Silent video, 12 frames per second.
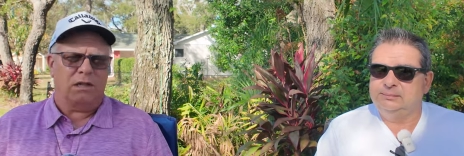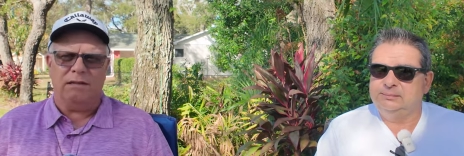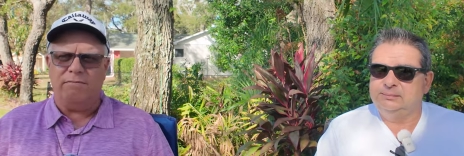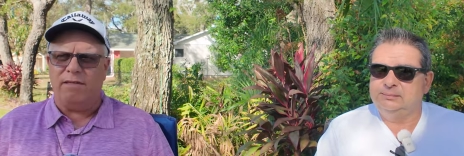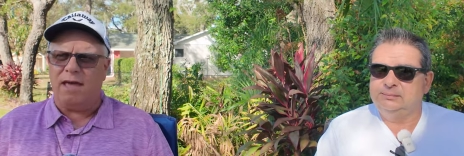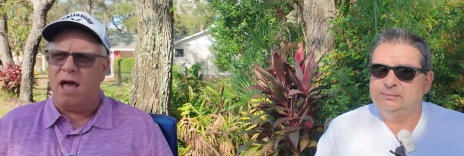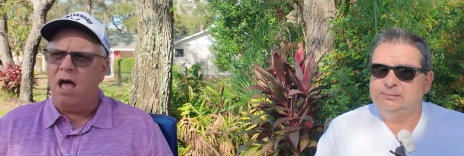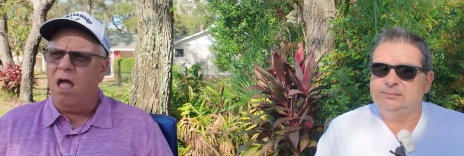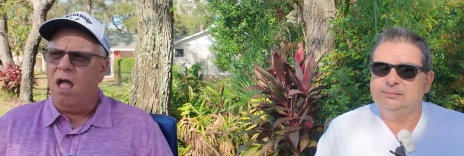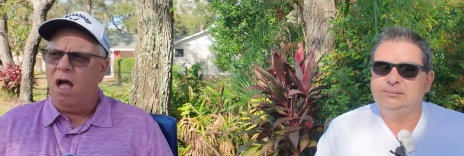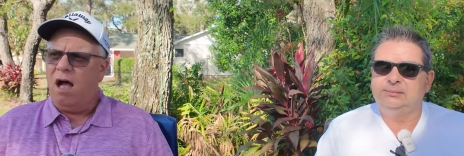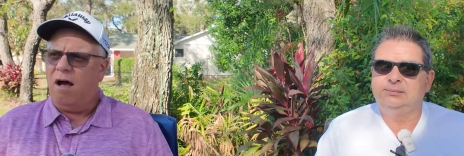Speaker 1: want to live there.
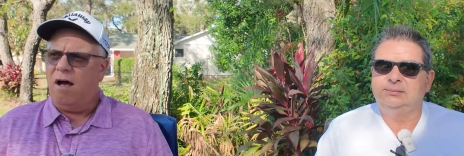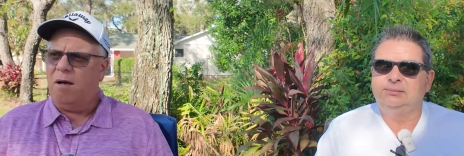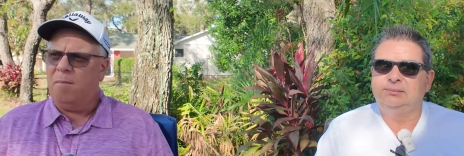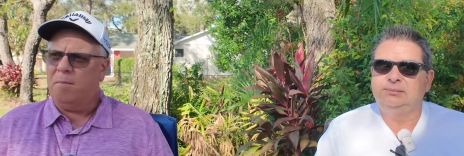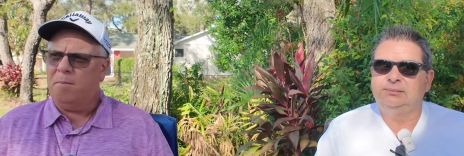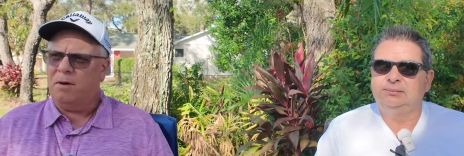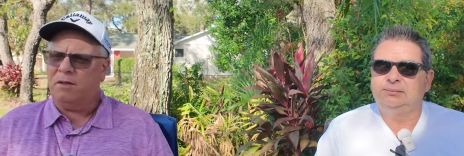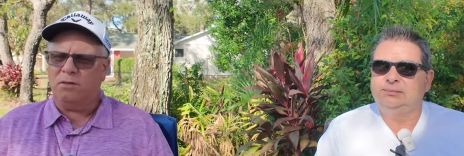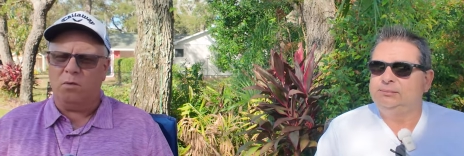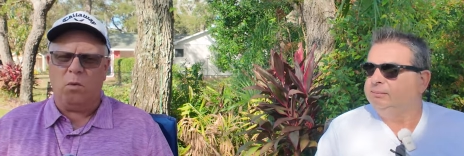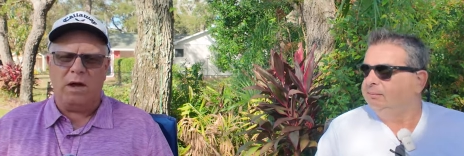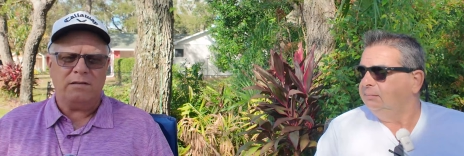Um,
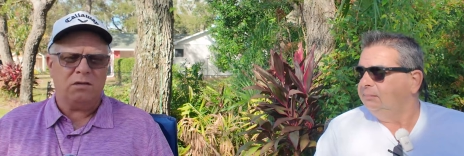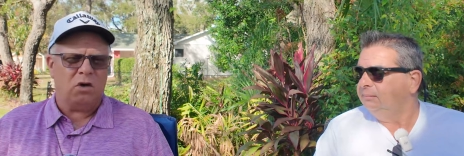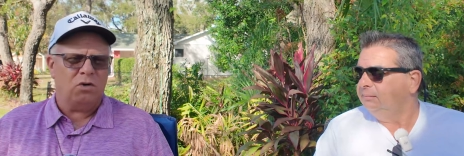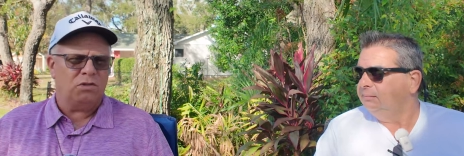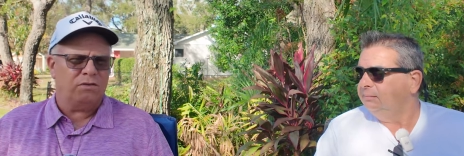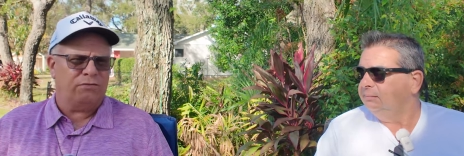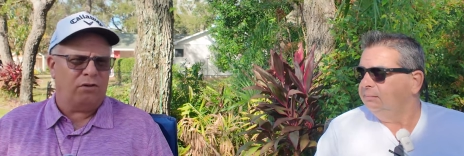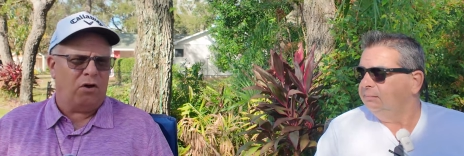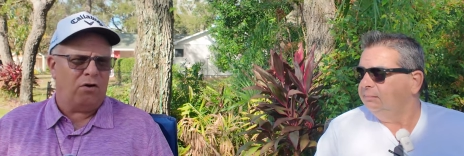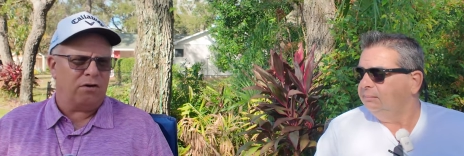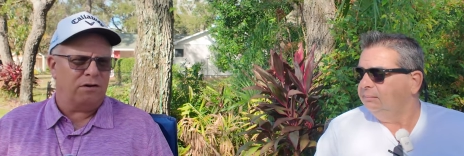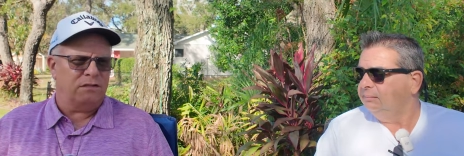but the West Coast of
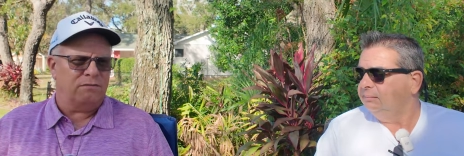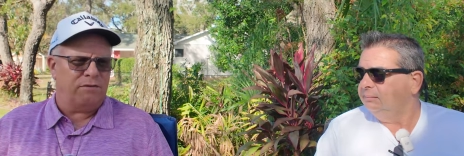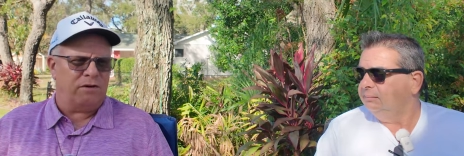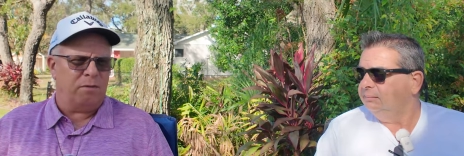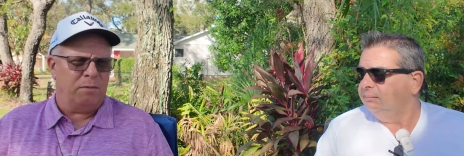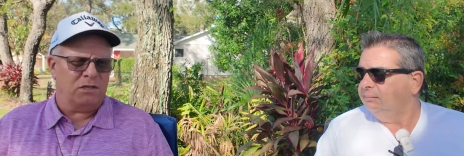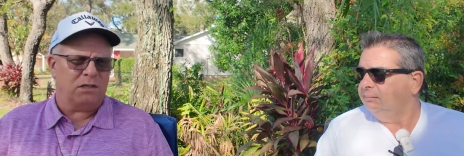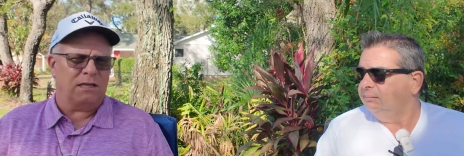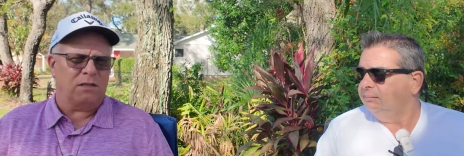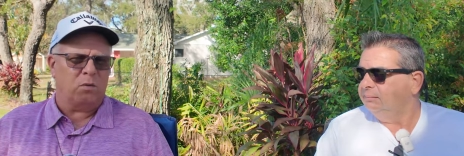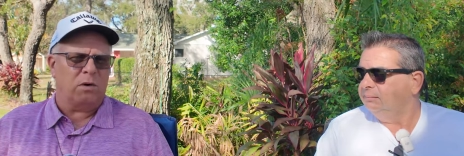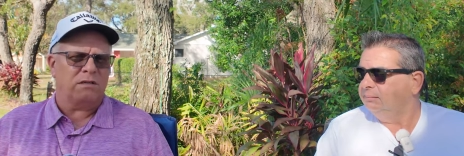Florida is very much
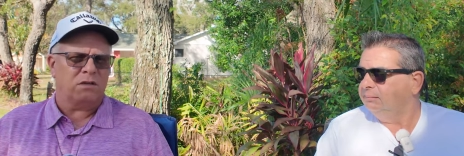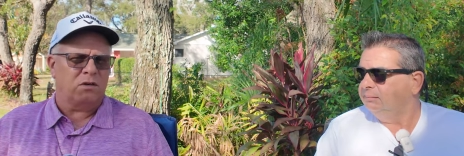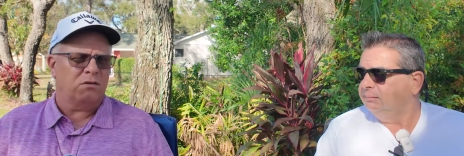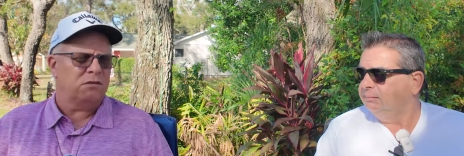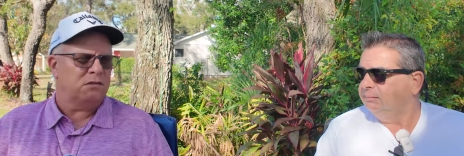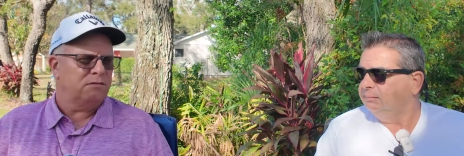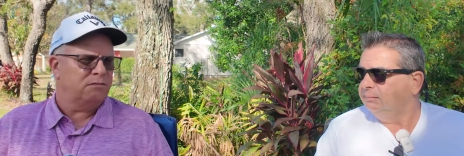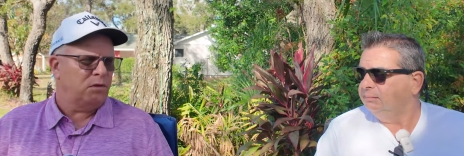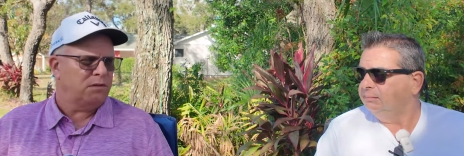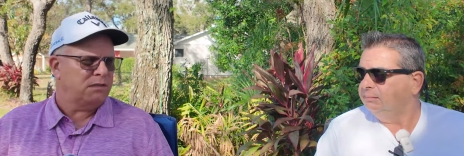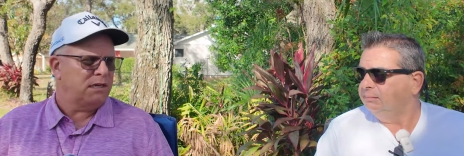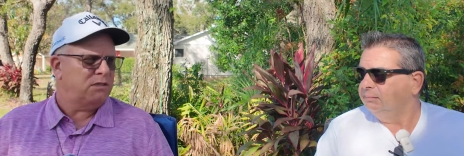like the West Coast of
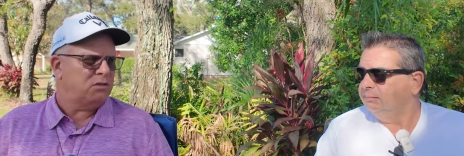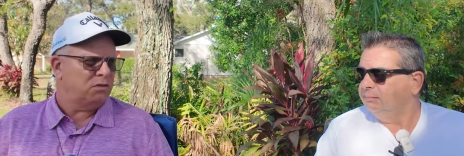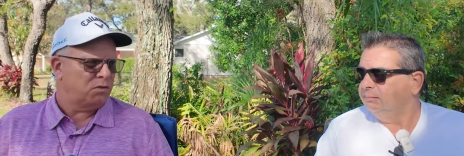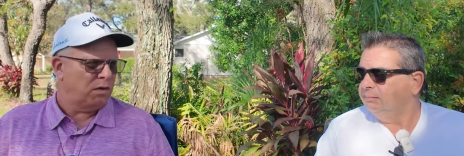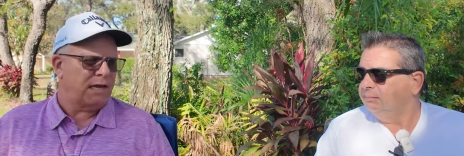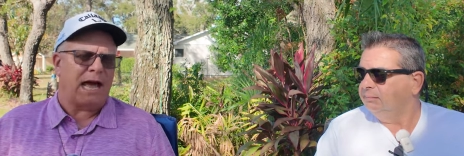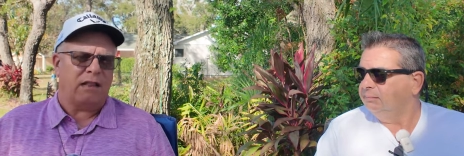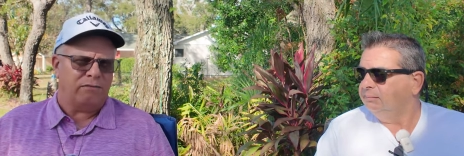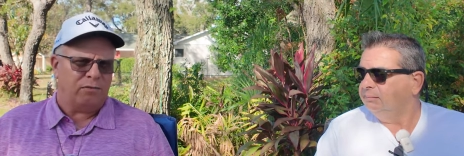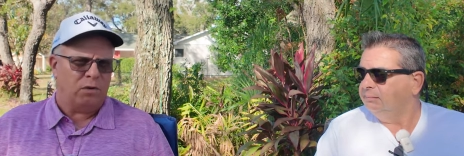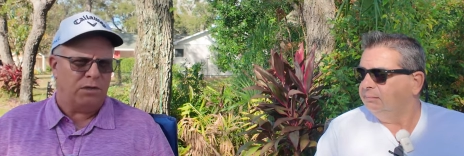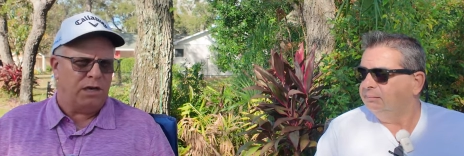Los Angeles or
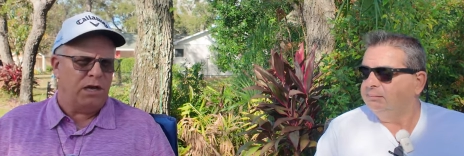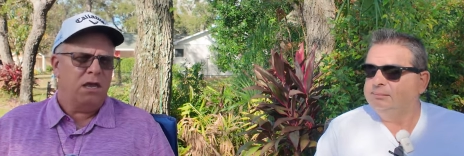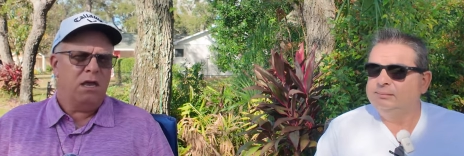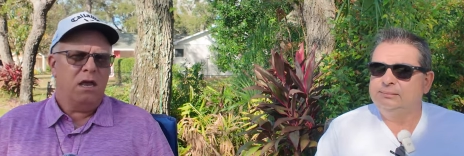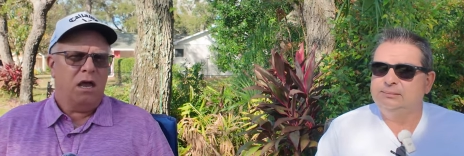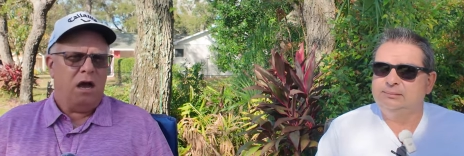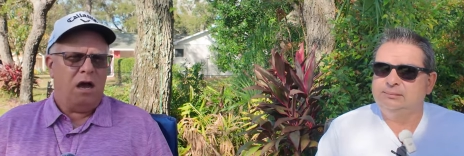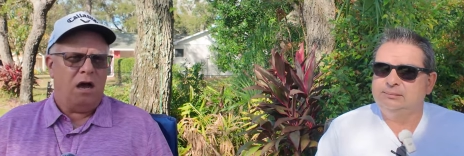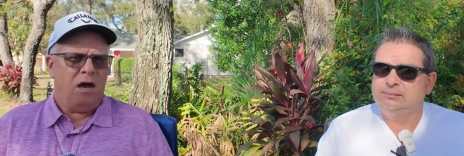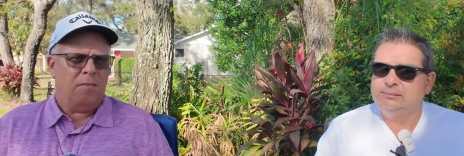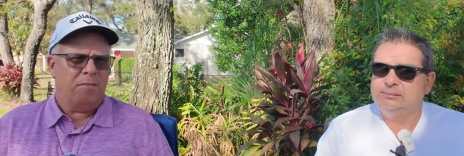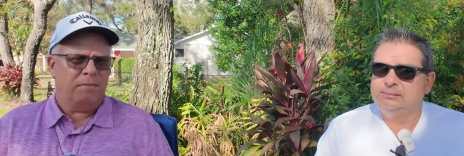California,
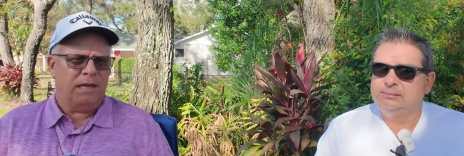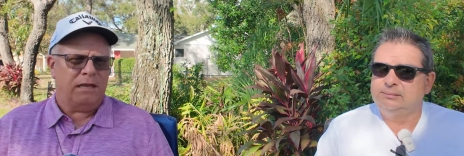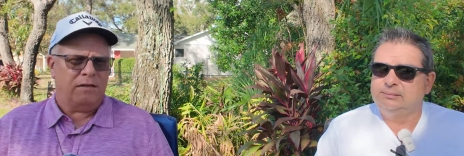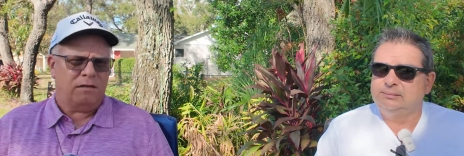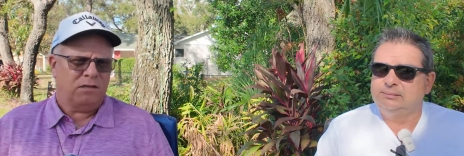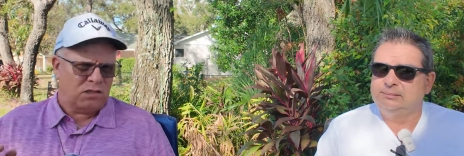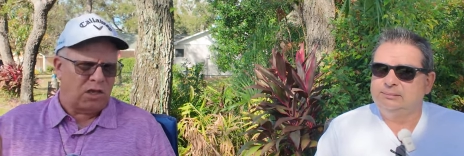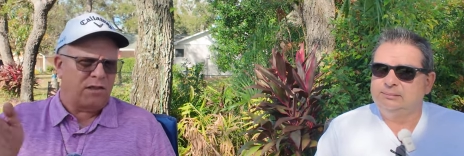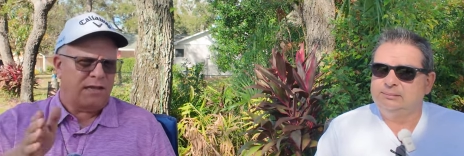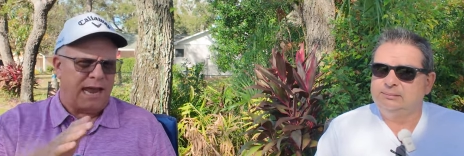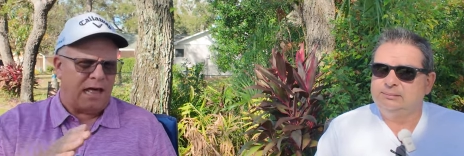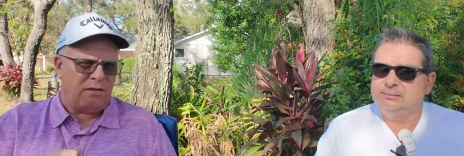um, like
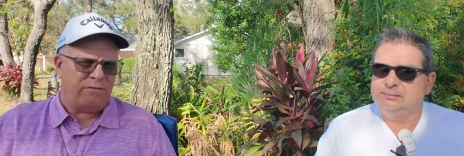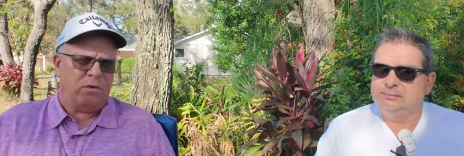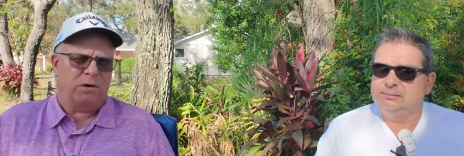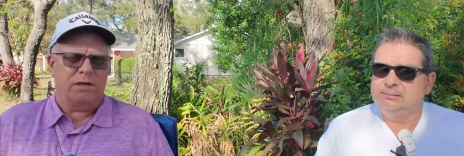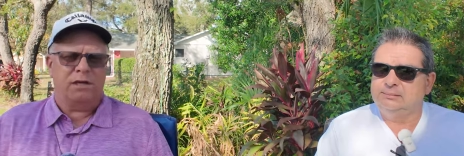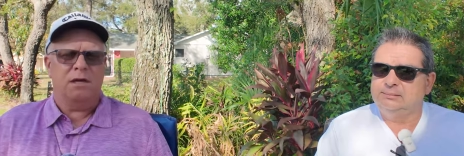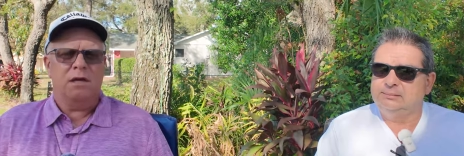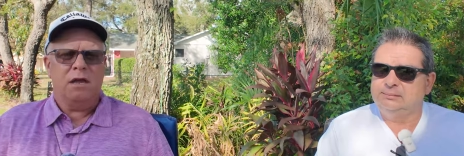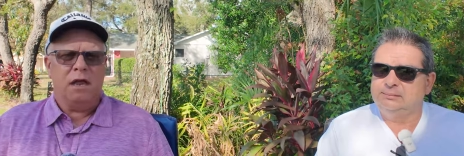Southern California